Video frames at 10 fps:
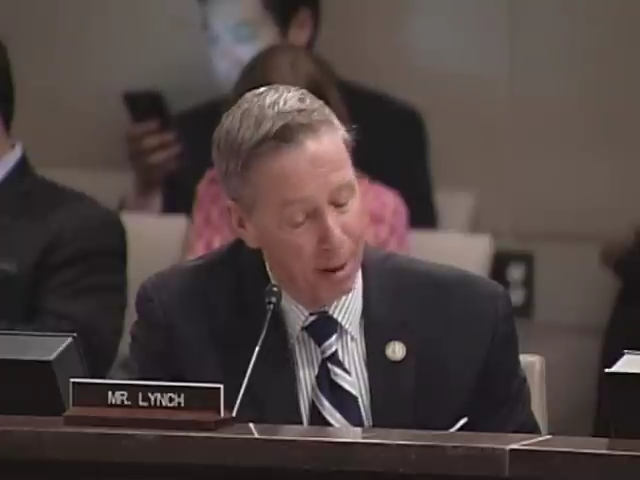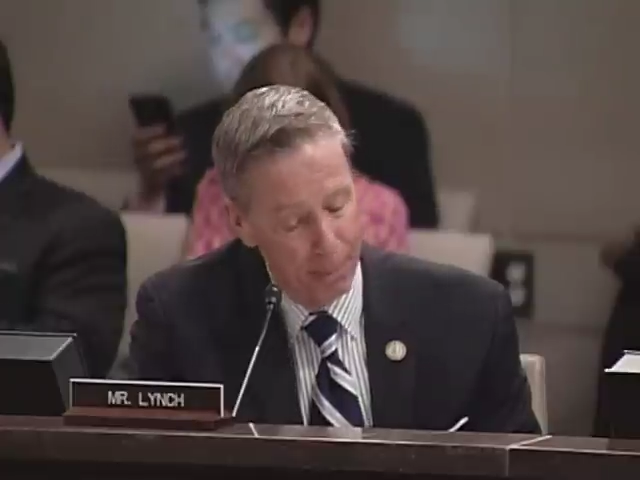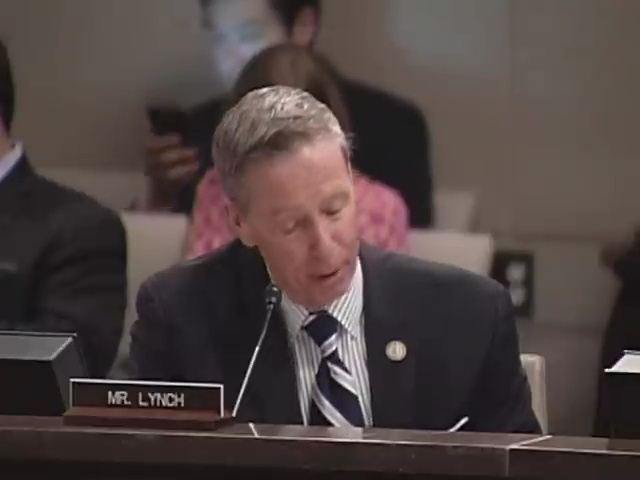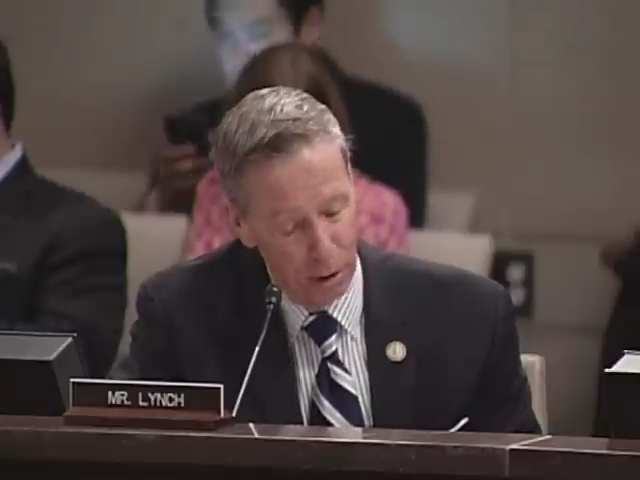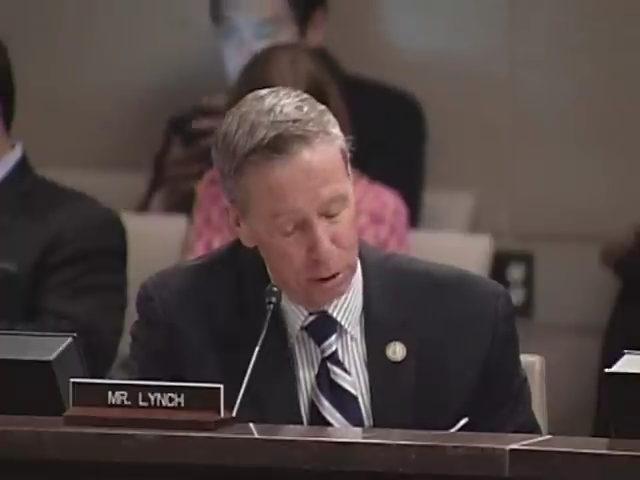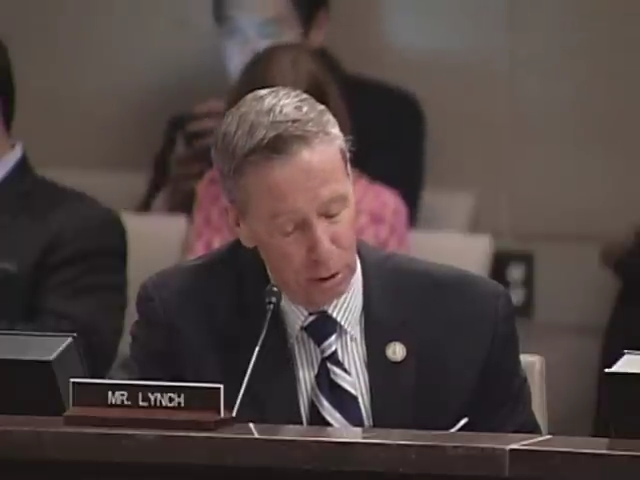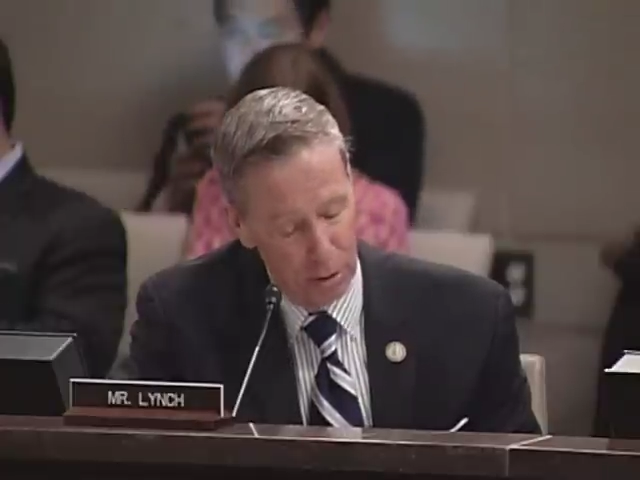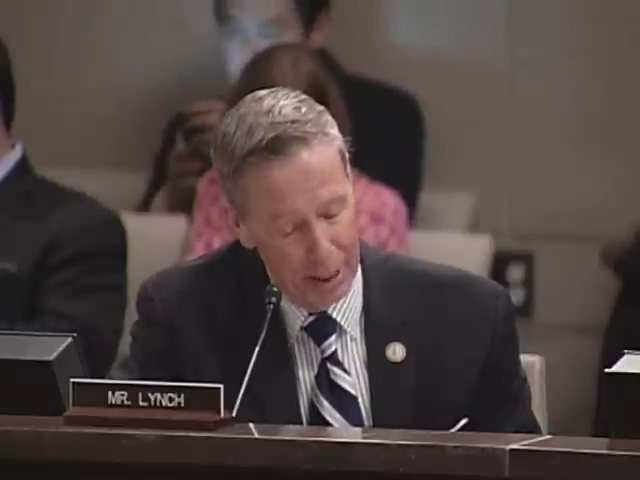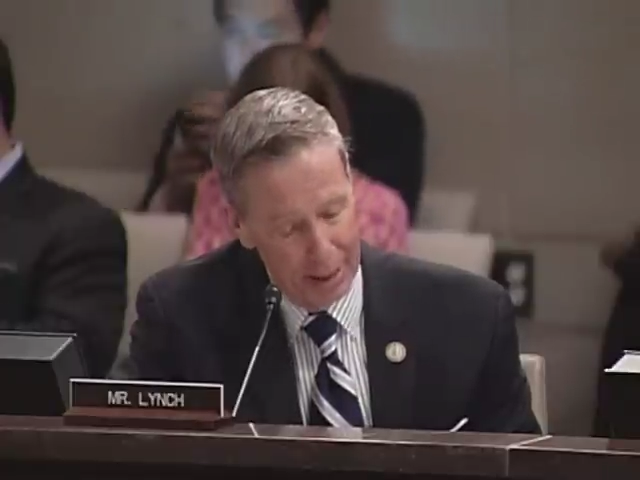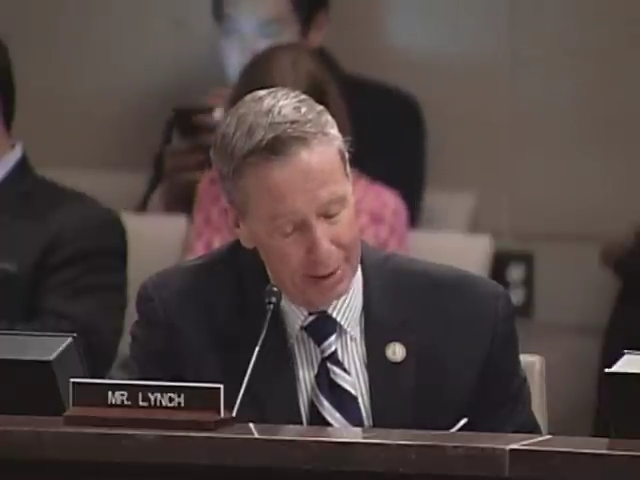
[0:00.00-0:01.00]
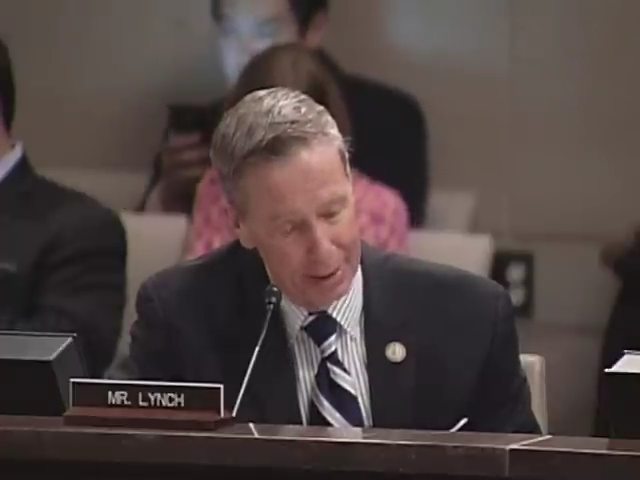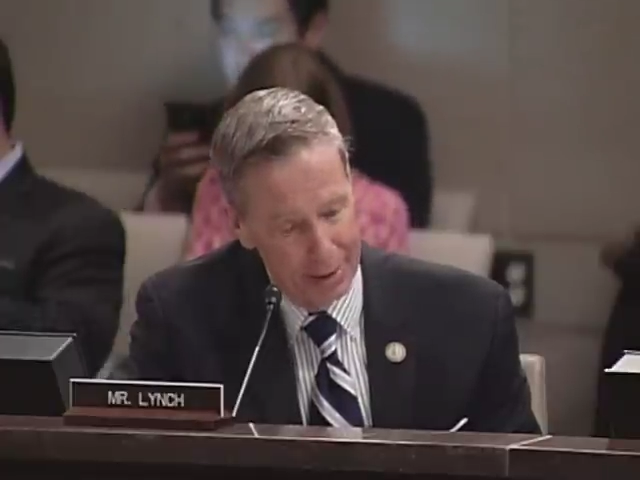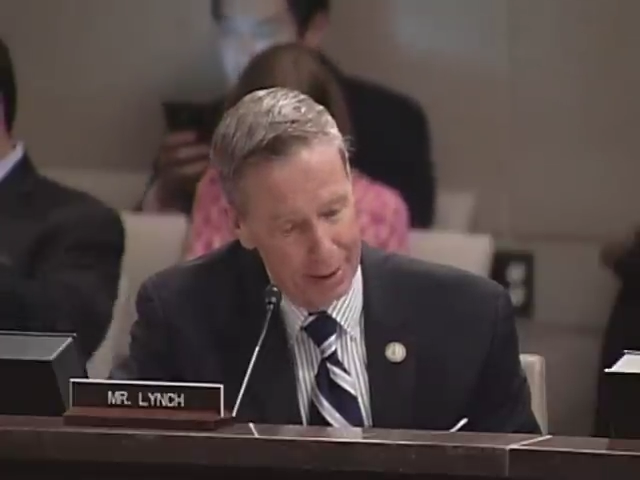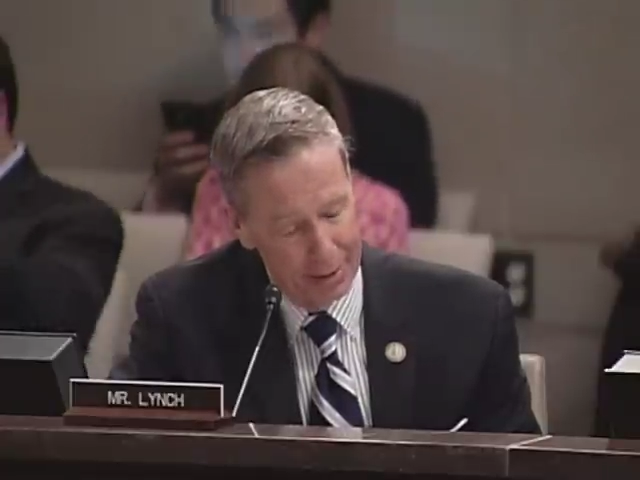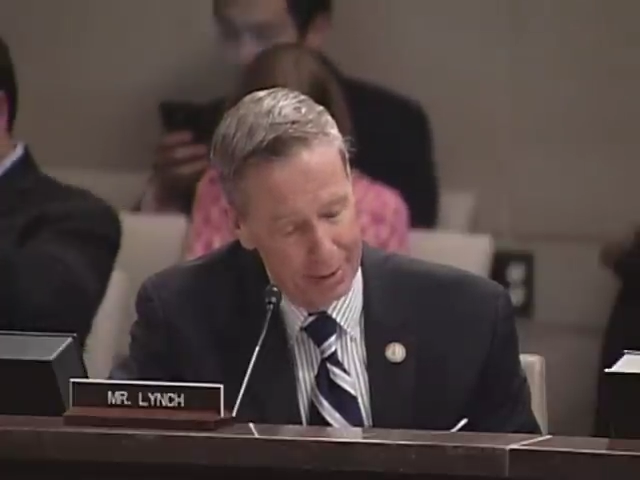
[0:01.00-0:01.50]
but also I
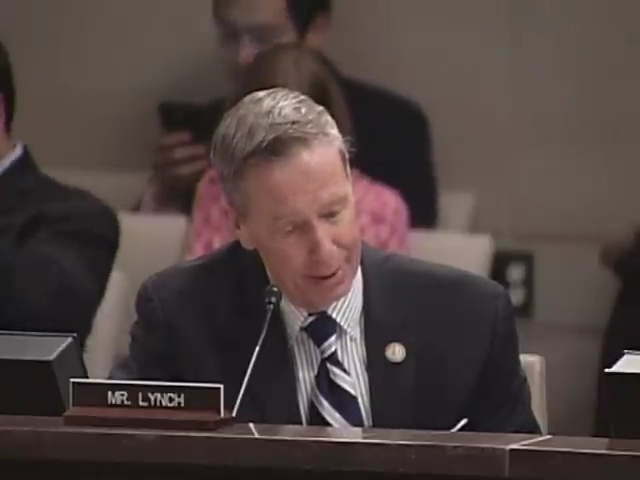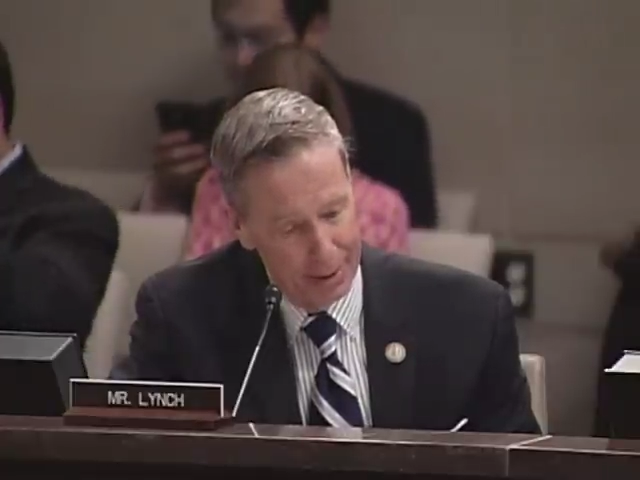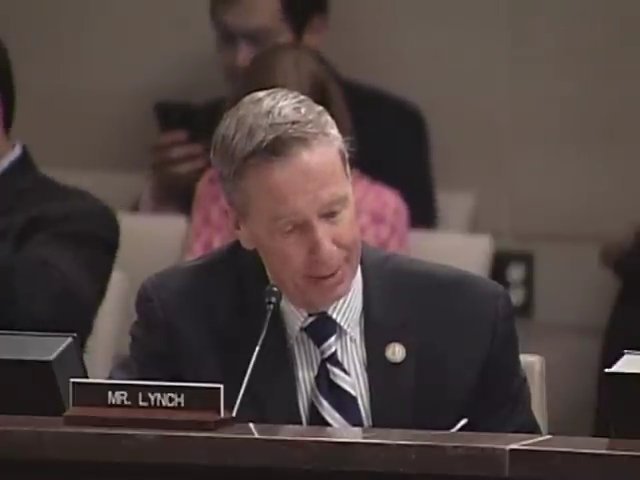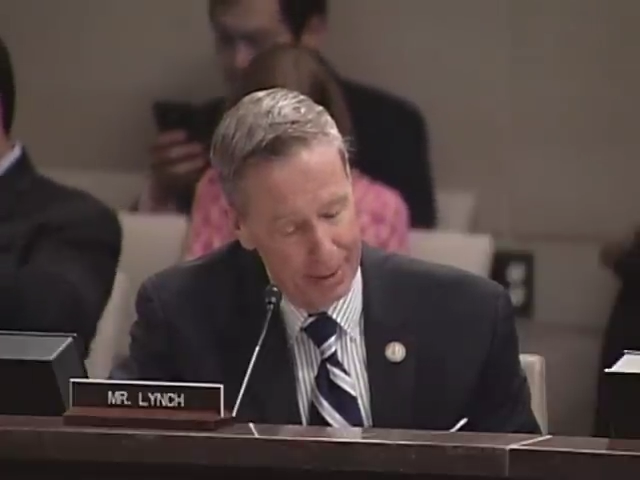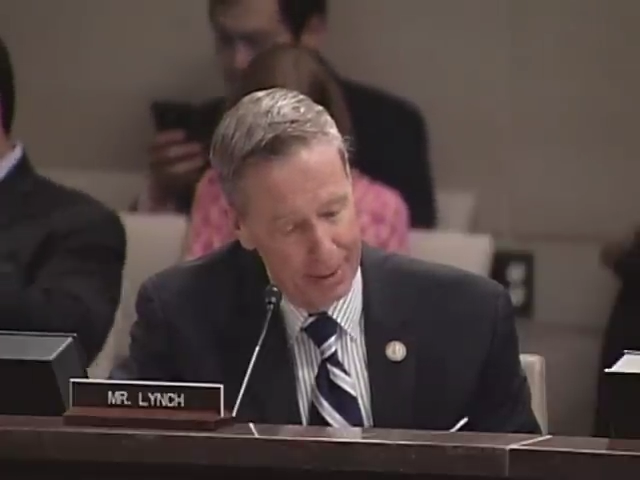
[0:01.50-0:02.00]
think that